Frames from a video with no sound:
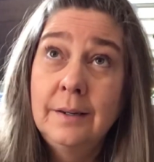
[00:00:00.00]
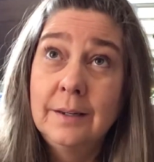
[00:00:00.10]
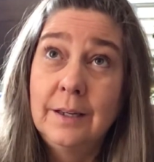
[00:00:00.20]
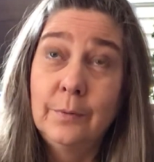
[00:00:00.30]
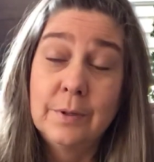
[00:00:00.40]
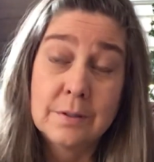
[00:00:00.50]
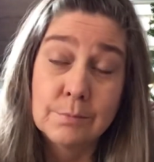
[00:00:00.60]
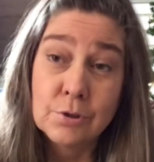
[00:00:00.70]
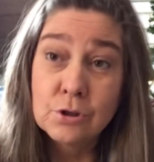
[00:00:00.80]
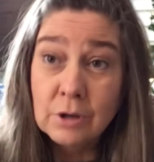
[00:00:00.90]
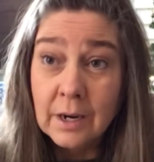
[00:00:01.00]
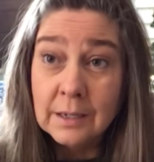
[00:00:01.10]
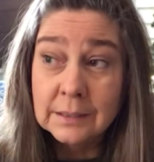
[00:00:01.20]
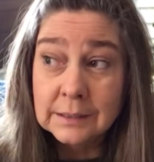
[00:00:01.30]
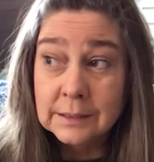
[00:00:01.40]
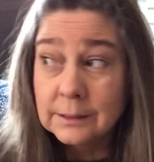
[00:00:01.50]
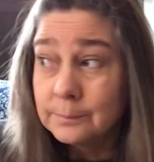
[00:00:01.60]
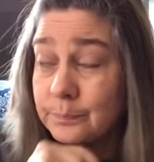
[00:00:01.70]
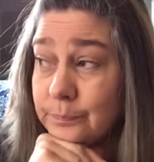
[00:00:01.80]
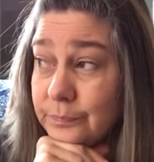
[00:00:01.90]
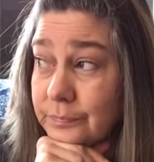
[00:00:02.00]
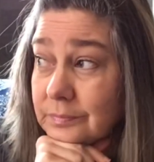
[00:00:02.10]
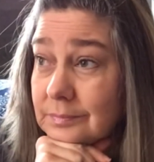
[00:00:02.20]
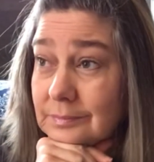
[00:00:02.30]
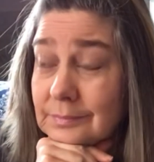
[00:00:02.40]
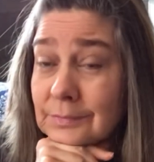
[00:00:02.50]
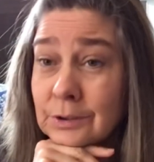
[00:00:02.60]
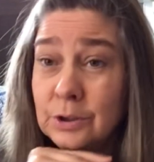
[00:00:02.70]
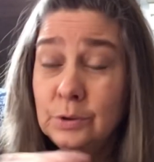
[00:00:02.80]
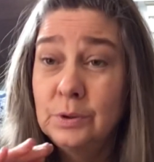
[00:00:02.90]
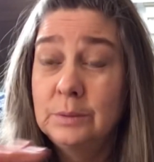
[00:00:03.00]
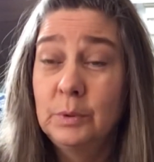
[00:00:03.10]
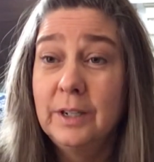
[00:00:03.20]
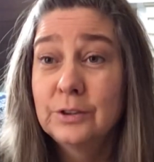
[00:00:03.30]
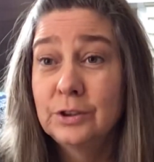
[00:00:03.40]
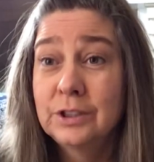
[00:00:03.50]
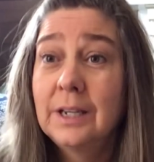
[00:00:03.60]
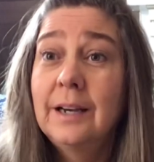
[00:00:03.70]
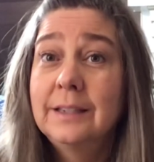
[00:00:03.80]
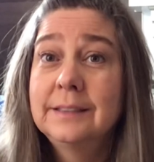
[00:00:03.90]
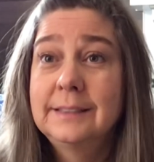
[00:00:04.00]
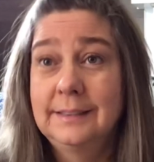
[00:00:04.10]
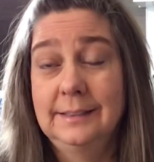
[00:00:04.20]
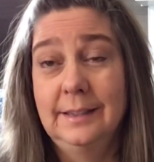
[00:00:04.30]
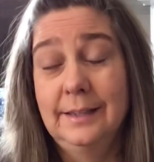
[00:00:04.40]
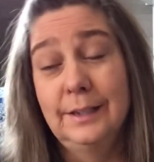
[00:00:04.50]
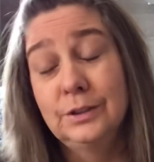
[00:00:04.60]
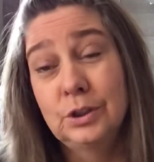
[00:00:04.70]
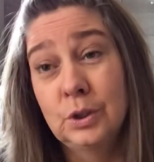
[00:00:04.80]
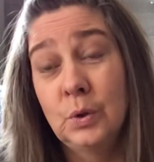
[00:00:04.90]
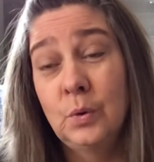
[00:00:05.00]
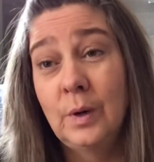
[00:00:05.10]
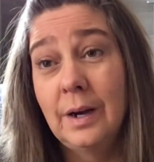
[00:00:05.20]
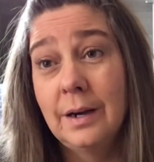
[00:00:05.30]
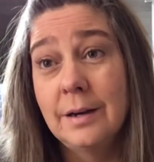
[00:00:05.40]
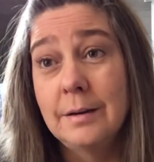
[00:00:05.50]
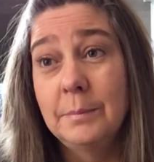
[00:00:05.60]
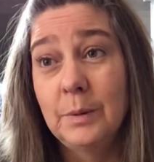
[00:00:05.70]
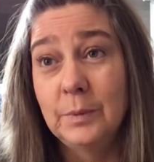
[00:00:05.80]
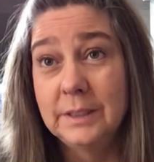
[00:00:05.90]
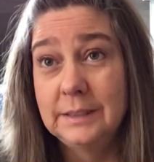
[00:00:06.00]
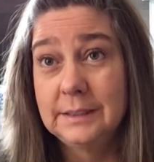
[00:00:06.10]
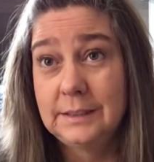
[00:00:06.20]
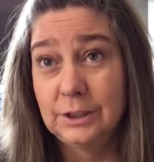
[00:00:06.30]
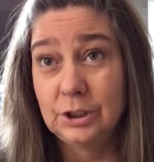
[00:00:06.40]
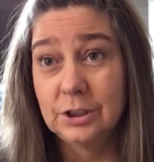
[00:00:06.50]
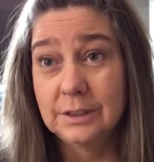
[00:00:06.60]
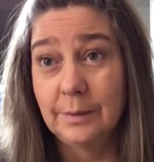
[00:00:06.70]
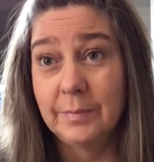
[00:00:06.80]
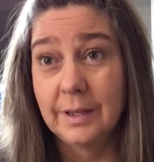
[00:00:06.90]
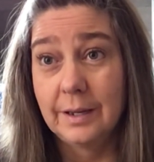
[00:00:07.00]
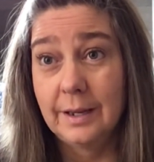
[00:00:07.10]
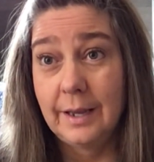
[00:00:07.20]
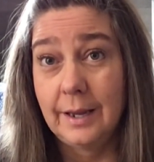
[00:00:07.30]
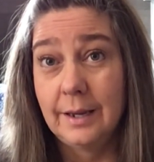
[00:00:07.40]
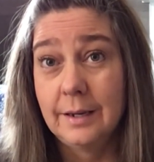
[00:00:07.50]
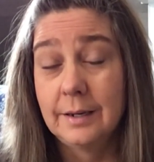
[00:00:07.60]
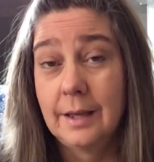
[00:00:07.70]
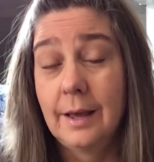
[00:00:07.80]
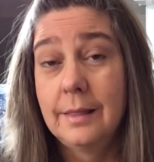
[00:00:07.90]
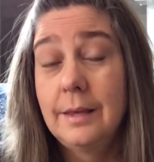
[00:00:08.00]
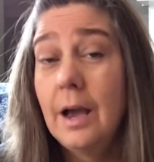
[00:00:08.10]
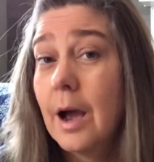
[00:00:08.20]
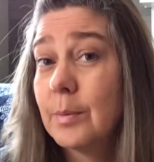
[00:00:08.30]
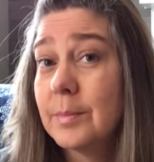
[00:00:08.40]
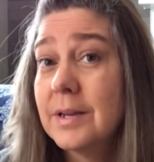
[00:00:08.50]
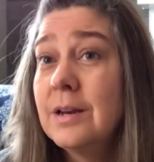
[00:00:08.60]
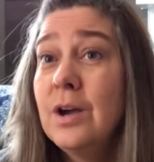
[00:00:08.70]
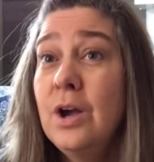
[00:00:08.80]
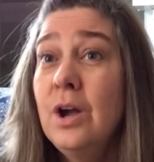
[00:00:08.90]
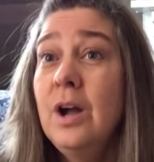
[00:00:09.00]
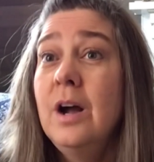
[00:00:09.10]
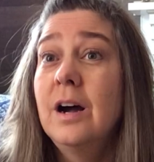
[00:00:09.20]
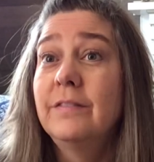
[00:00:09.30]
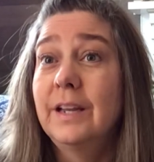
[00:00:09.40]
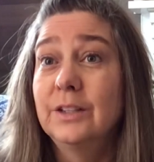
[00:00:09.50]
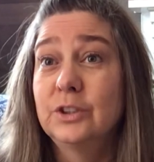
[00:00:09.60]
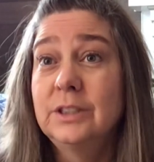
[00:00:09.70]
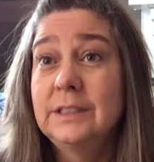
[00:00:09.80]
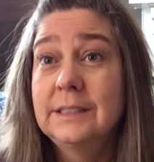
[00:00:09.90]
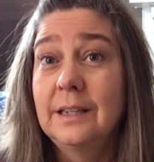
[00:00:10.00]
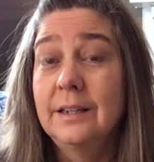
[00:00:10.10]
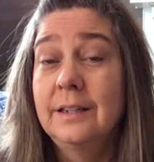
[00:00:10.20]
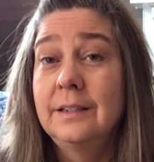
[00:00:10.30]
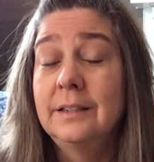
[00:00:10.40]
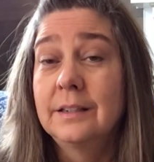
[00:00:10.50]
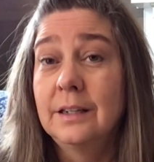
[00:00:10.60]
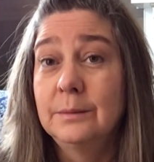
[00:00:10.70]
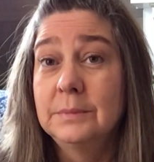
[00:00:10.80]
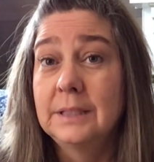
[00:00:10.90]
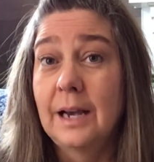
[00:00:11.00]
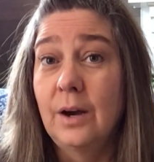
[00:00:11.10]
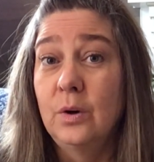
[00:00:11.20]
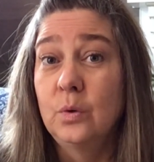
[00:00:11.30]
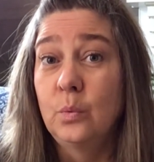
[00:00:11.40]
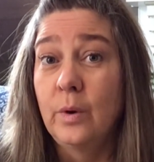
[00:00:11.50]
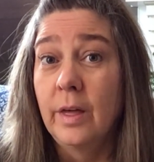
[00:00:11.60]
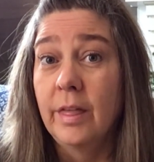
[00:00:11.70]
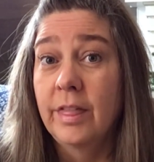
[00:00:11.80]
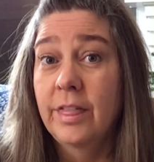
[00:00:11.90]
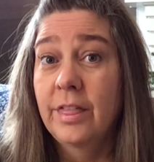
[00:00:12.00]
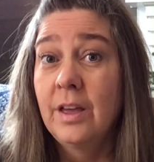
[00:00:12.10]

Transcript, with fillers: get rid of some stress, do some more exercise, things like that. So um, I wanted to stitch her something and Kathy Haberman of Hands On Design comes out with